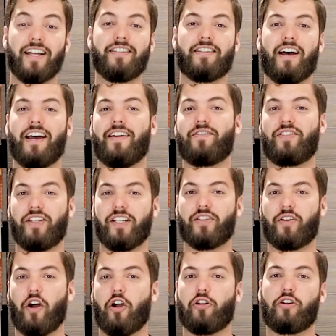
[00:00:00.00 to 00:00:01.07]
Next, I have
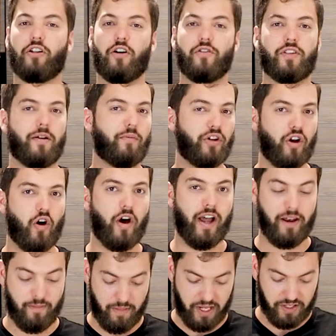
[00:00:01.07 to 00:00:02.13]
6 garlic cloves that I'm going to go
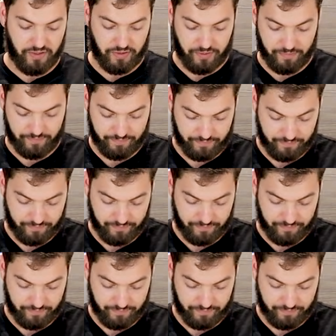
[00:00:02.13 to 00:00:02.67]
ahead and mince.